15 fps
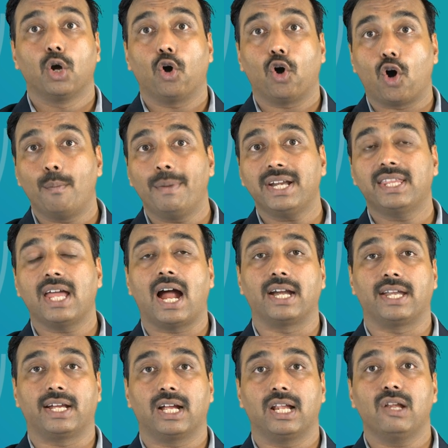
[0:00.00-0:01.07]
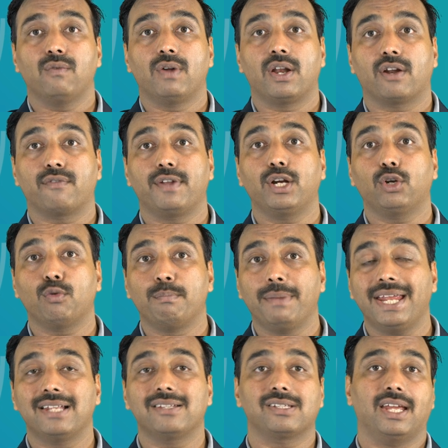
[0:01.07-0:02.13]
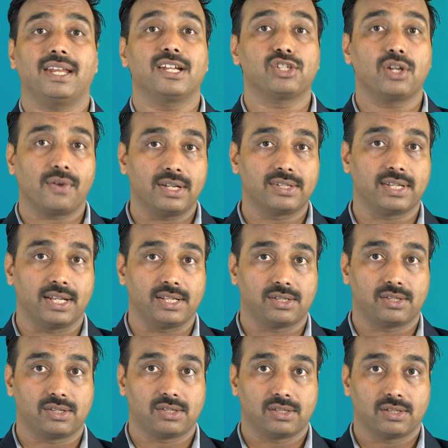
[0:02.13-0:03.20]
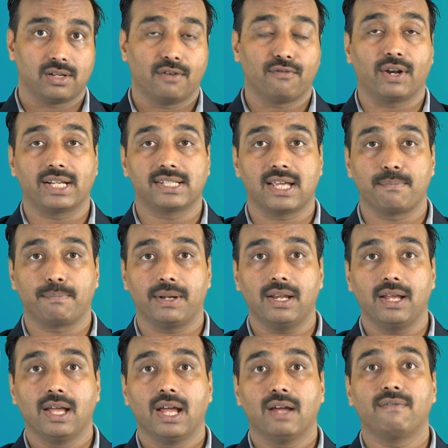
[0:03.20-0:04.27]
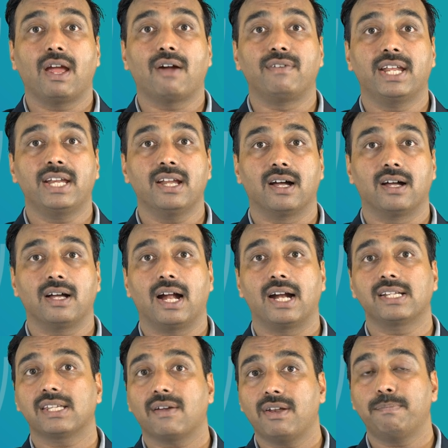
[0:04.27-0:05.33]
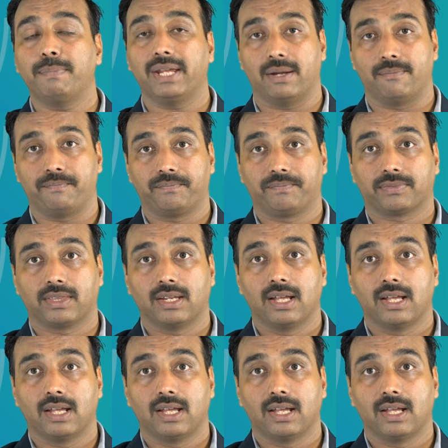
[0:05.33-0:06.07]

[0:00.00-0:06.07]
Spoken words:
Omit the article when referring to meals in a general sense. For example, we have dinner at 7 p.m.